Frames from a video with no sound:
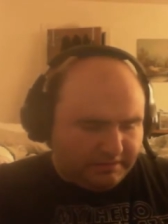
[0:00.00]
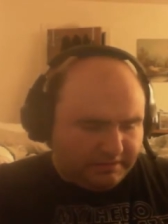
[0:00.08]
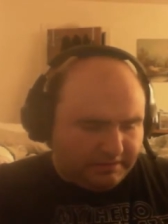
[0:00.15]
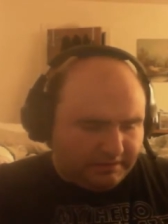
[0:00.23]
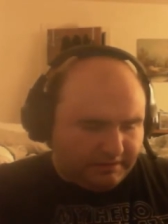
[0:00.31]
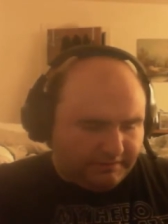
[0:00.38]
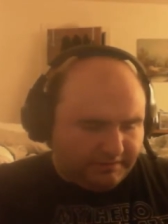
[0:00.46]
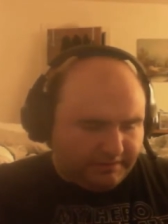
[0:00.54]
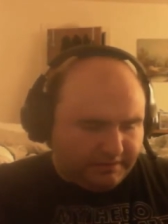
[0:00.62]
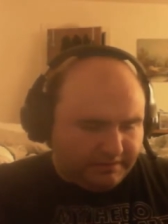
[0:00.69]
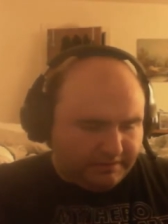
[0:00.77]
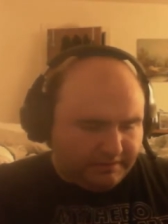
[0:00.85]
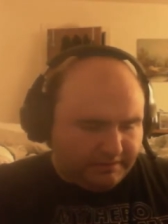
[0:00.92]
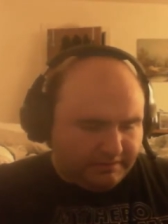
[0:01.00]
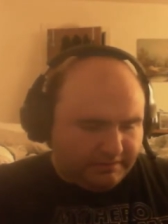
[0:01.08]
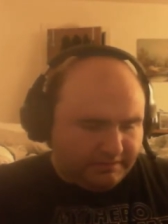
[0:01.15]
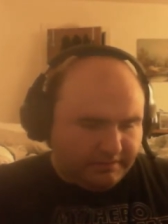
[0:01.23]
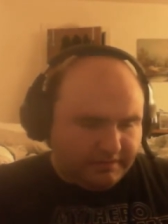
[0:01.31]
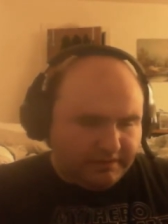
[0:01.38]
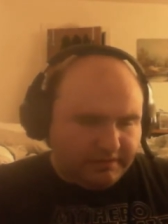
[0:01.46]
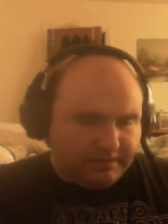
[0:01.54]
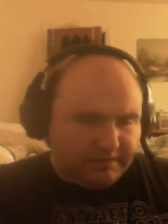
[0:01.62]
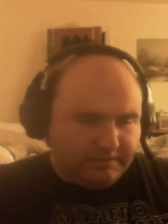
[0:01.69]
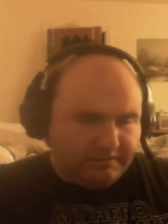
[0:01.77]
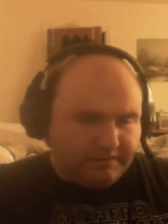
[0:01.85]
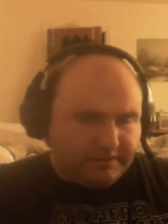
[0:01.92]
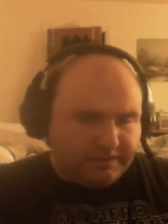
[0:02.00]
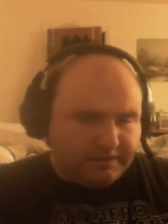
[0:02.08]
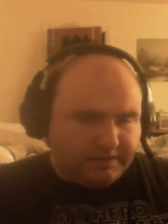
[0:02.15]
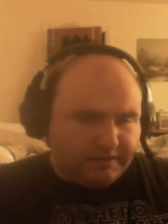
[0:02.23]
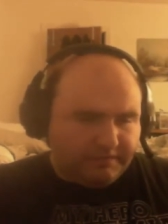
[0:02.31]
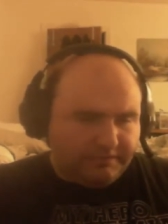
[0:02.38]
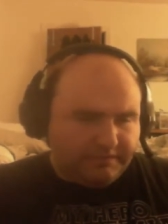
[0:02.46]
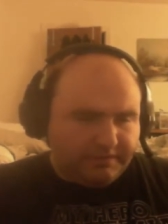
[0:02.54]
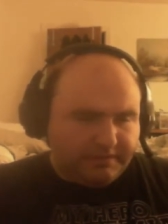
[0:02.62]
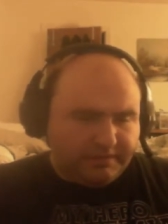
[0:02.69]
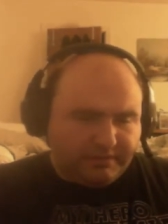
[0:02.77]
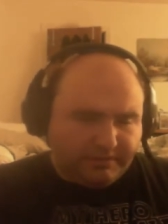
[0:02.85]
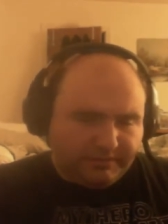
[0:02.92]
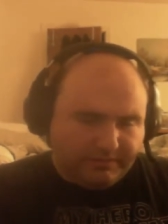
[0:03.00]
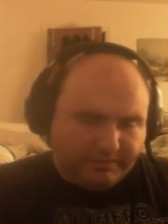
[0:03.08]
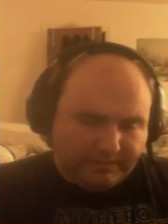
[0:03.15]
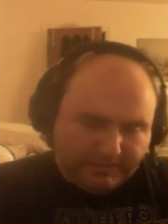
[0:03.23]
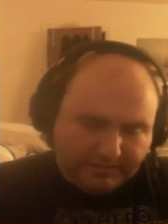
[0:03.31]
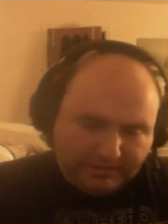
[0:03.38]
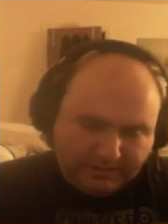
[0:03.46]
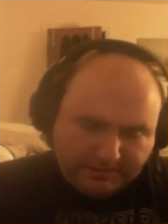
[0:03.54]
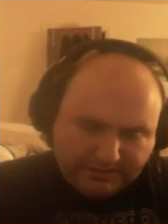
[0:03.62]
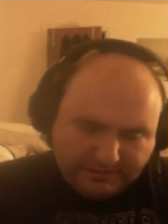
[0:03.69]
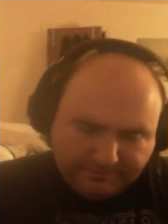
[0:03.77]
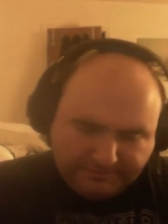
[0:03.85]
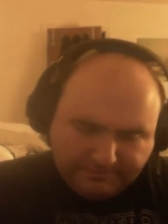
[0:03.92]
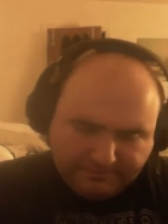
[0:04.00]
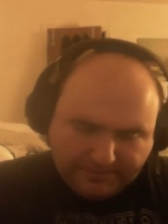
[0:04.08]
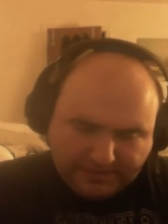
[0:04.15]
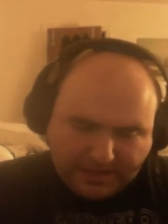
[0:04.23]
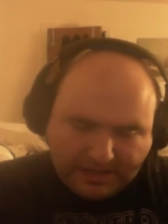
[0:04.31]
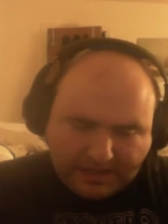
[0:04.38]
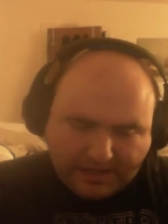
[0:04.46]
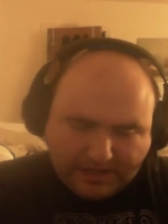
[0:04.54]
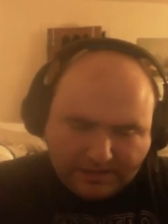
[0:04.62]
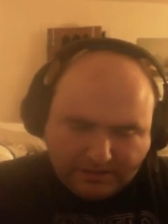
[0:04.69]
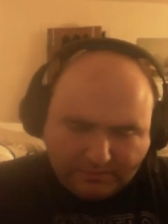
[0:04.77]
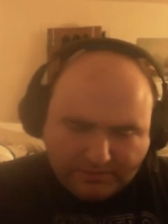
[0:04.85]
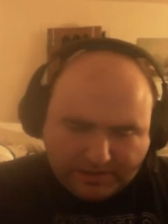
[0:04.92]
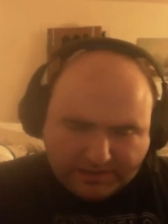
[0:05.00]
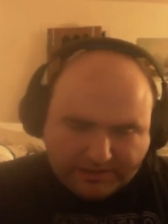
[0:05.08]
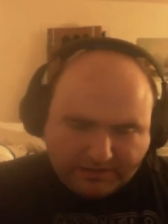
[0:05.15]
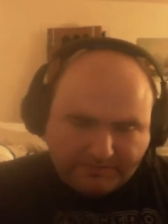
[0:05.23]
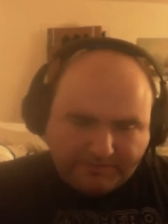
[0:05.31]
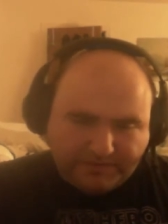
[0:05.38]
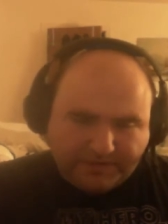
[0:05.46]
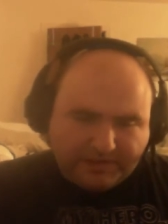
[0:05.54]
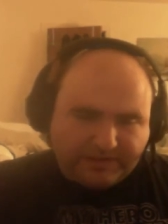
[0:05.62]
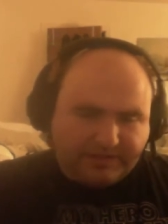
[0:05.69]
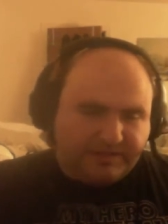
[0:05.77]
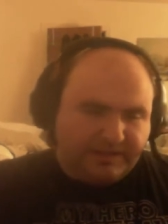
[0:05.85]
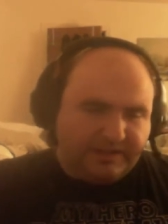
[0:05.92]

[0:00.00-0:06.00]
What the fuck? What the fuck? Hey yo, what the fuck?